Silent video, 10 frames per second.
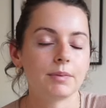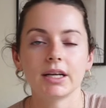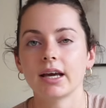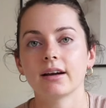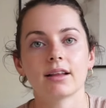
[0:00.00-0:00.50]
But
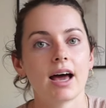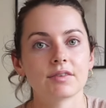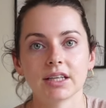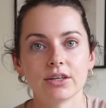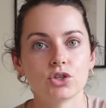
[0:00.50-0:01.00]
again, I'll have
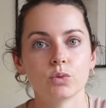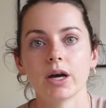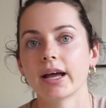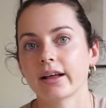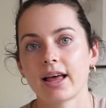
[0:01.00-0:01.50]
a link to
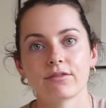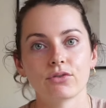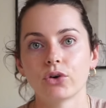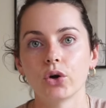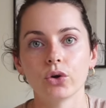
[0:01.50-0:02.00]
it and I'll have
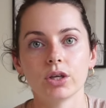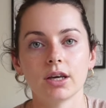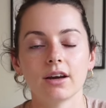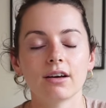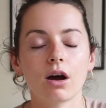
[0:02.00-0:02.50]
a photo
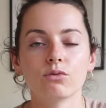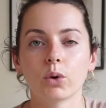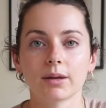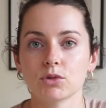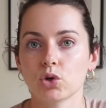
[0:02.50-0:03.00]
here of
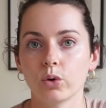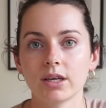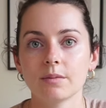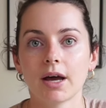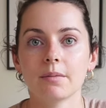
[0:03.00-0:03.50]
what I'm
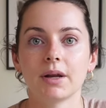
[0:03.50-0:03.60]
talking about.